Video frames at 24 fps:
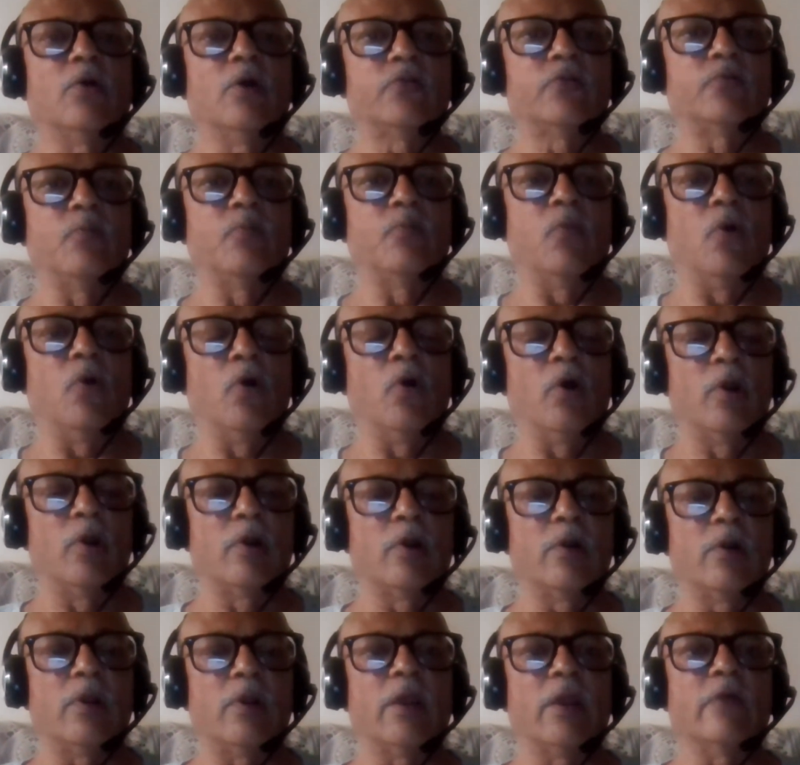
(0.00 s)
all
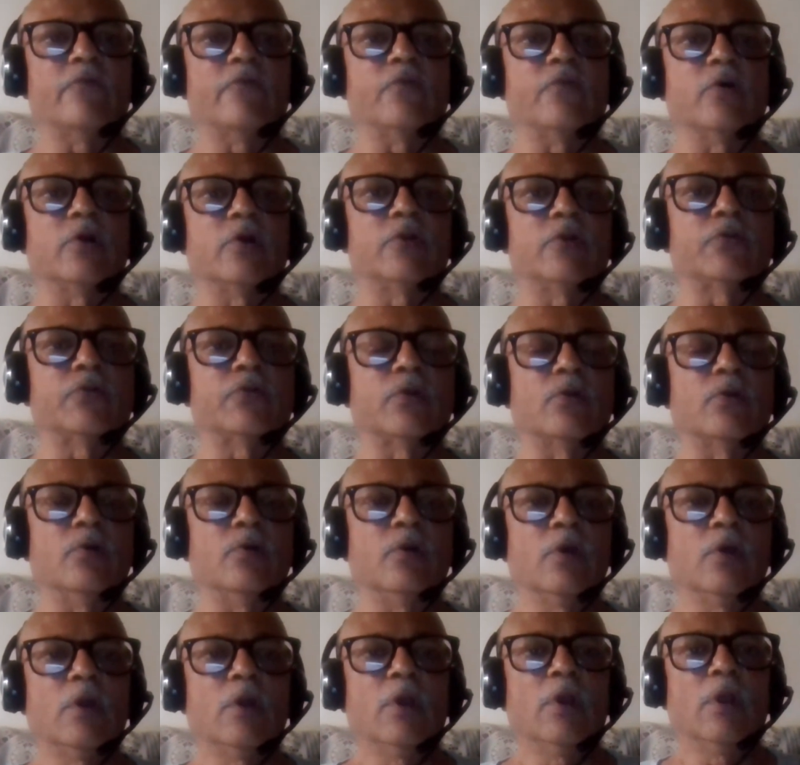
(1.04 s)
small efforts.
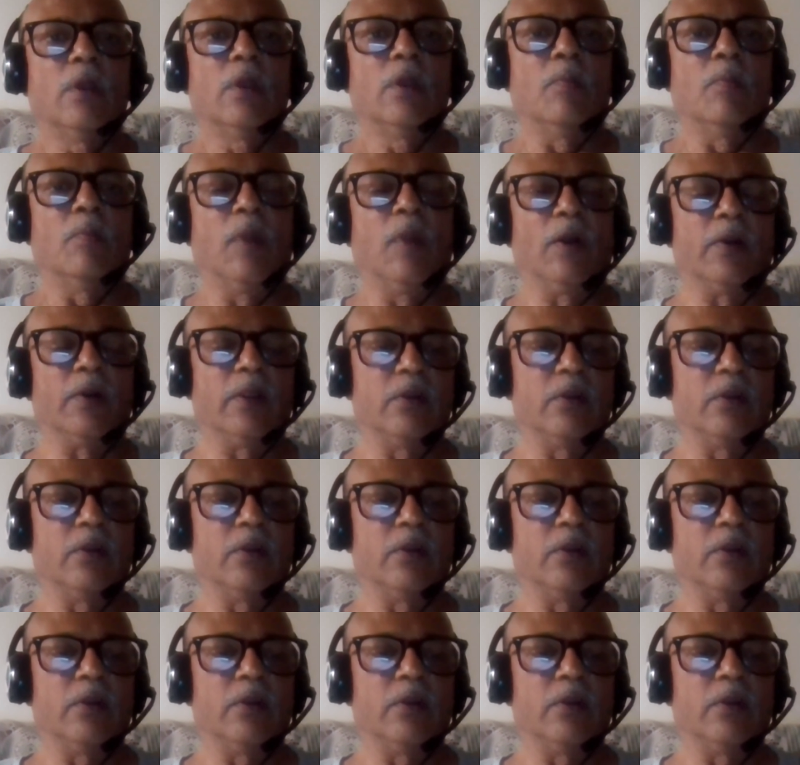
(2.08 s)
But